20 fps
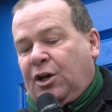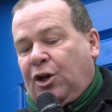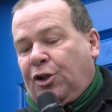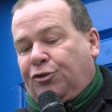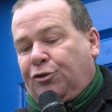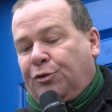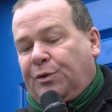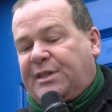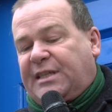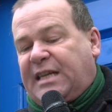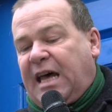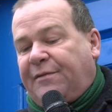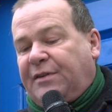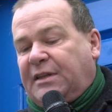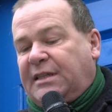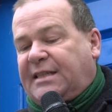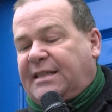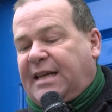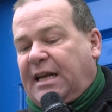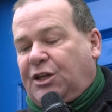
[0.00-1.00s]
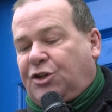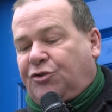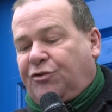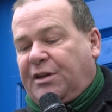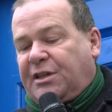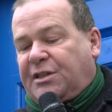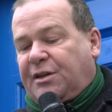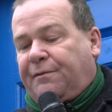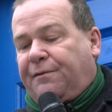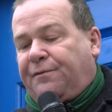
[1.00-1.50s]
through 7
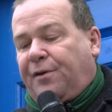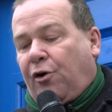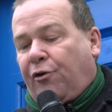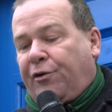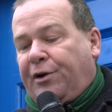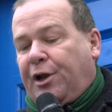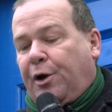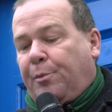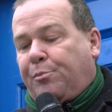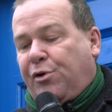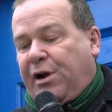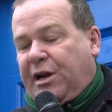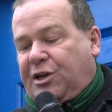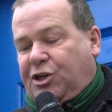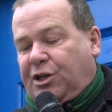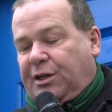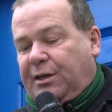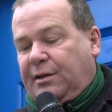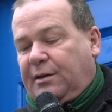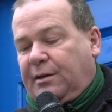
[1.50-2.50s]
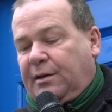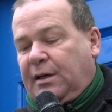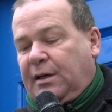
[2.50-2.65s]
centuries of foreign oppression.